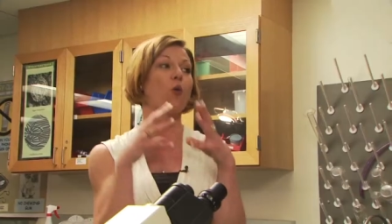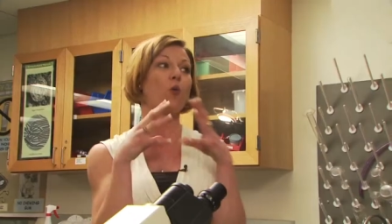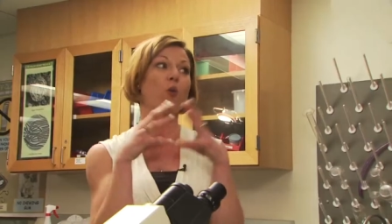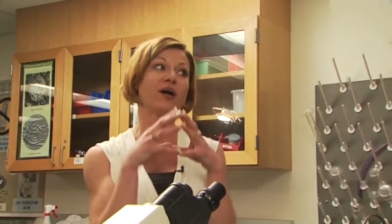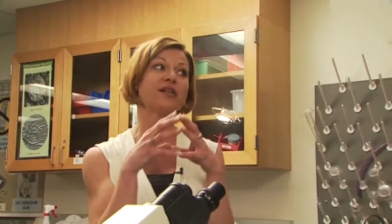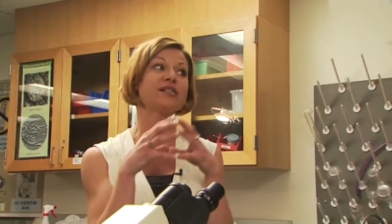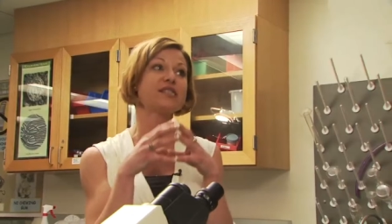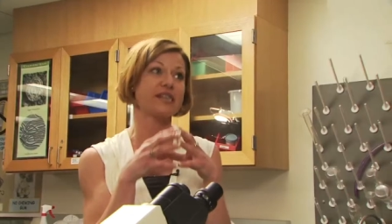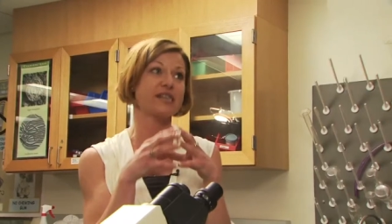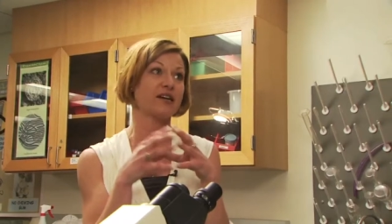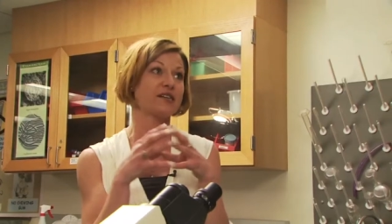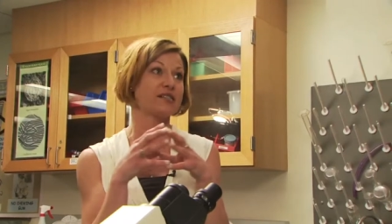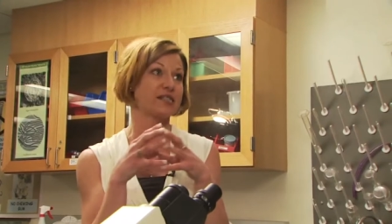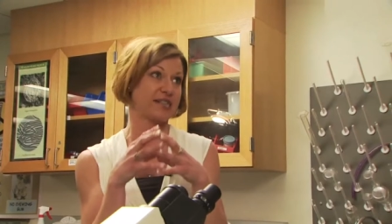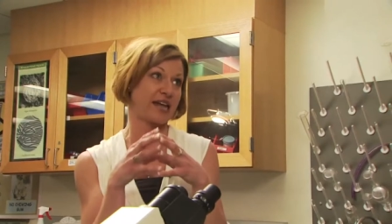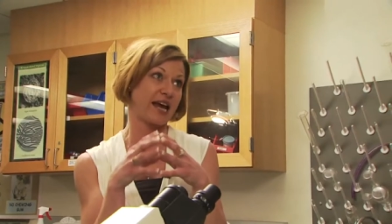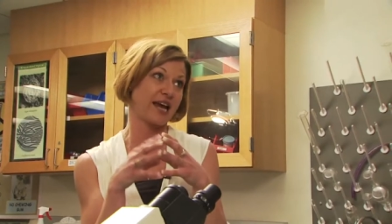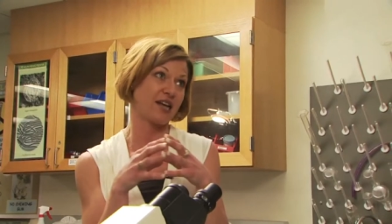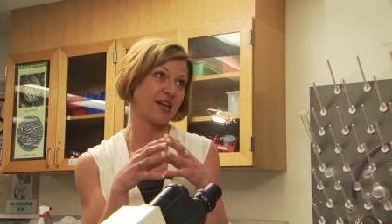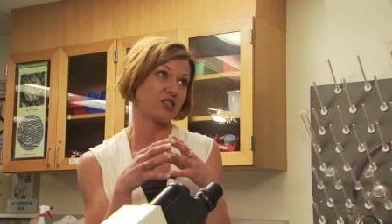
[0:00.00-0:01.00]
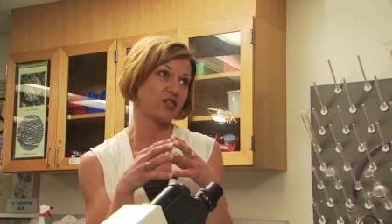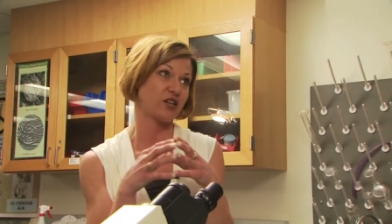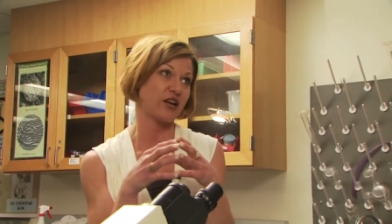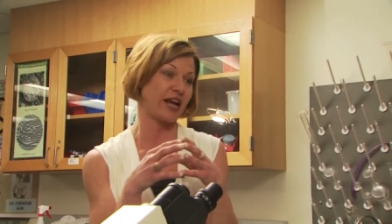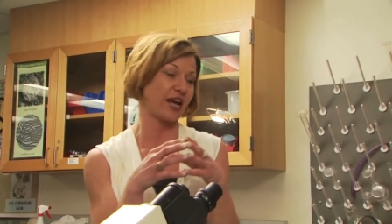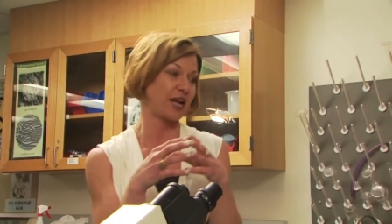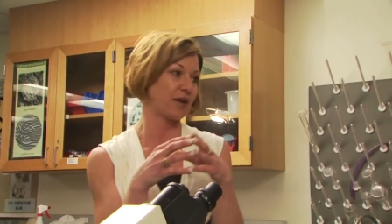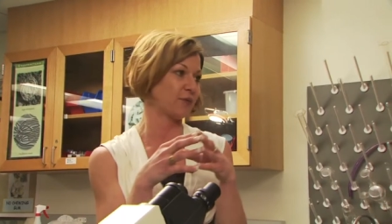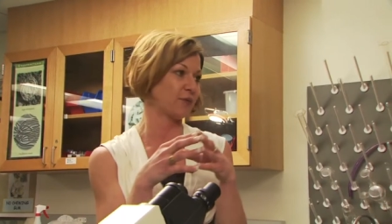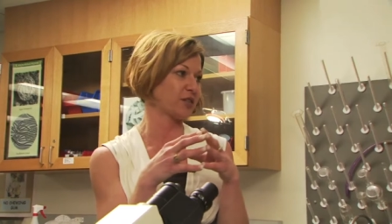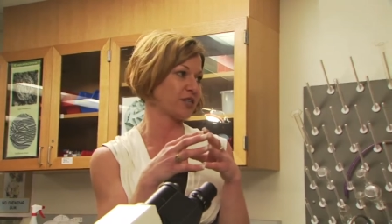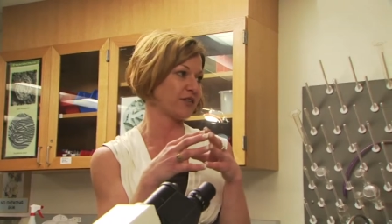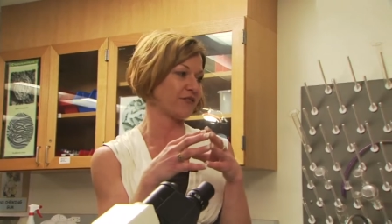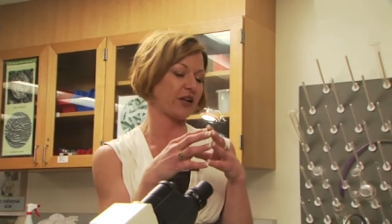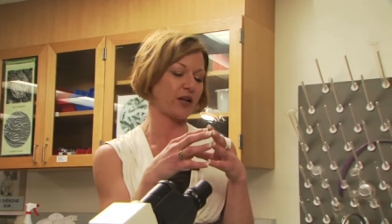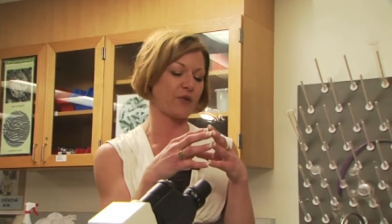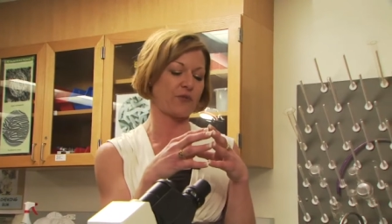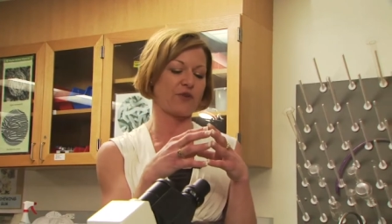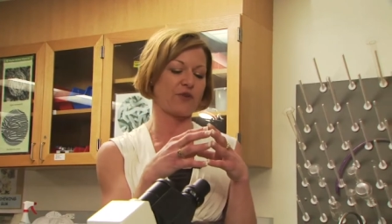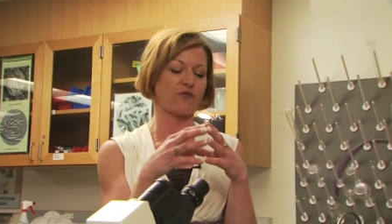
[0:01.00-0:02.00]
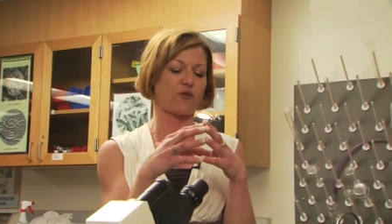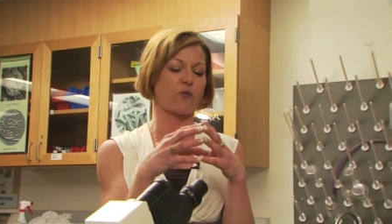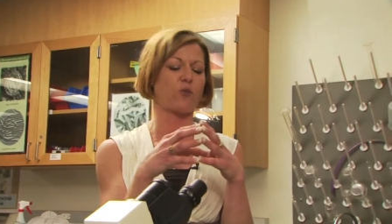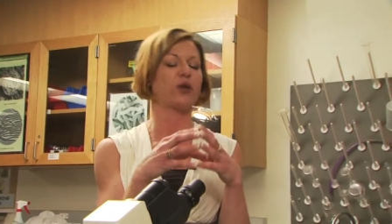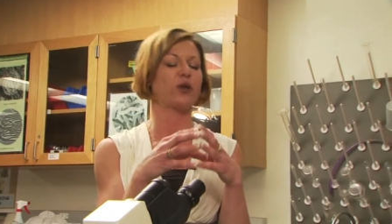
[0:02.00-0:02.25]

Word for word: one-cell stage, an animal developing from